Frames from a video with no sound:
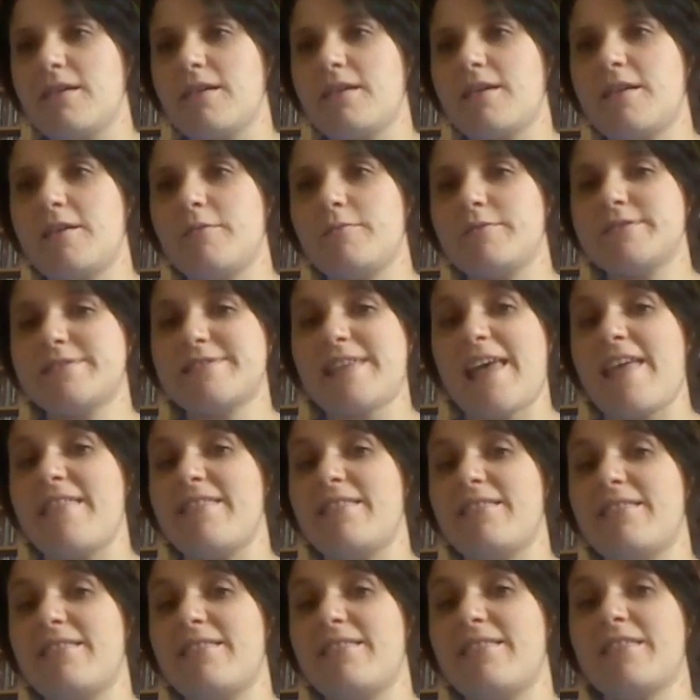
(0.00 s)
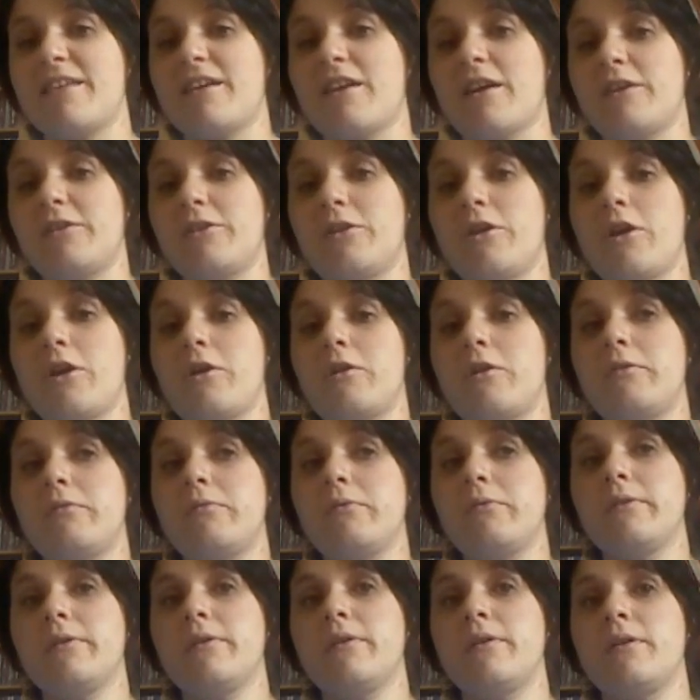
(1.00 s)
and it was then that I knew
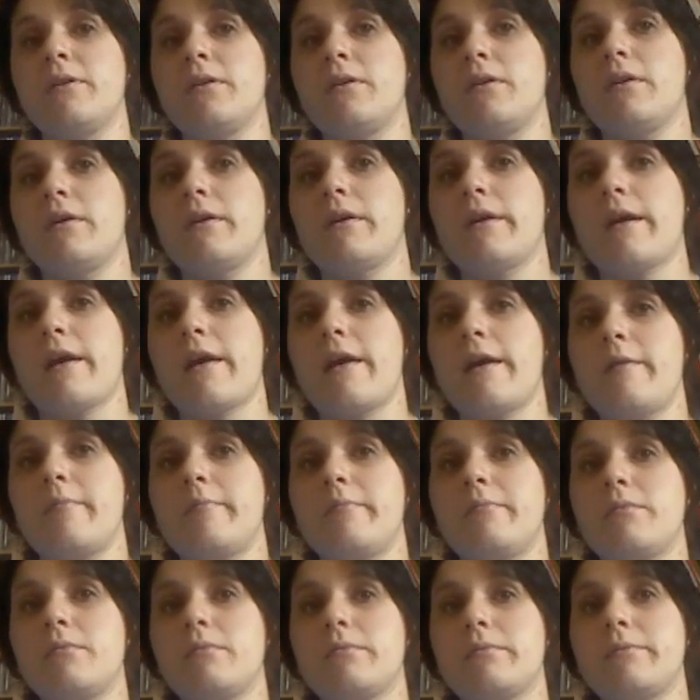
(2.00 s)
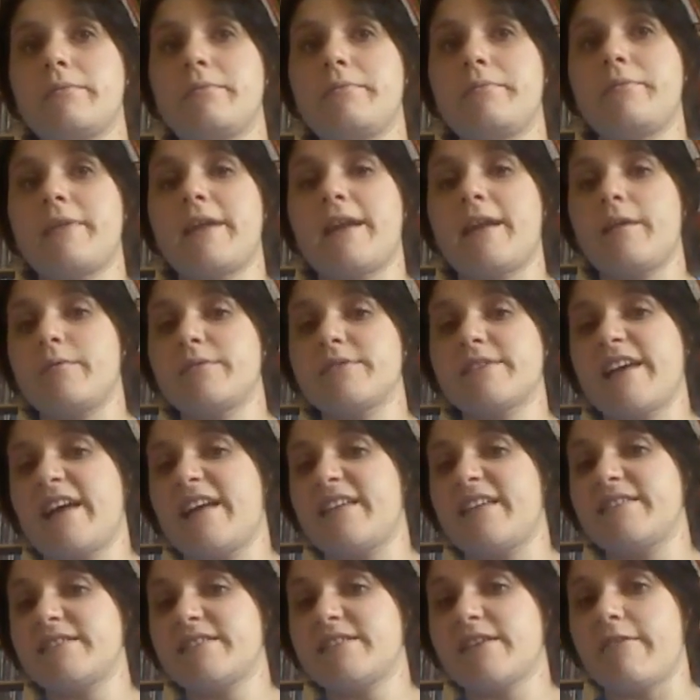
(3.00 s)
that it was
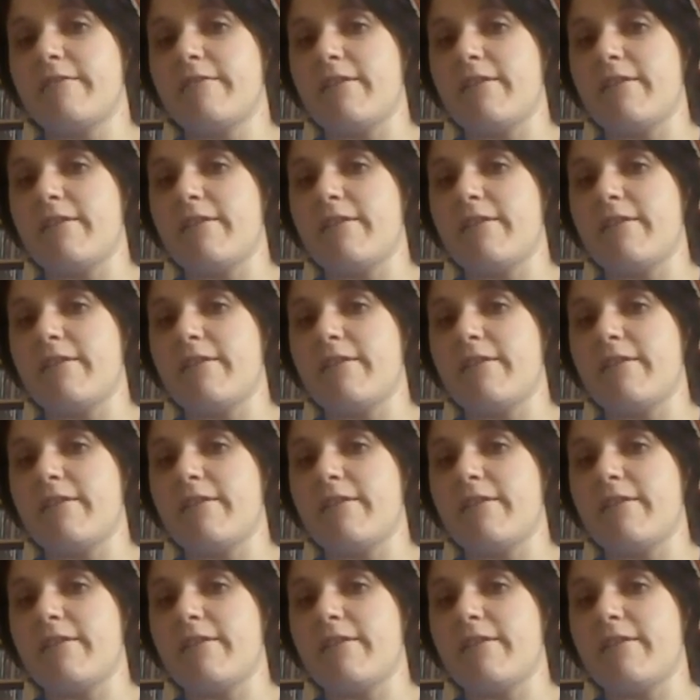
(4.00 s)
cancer.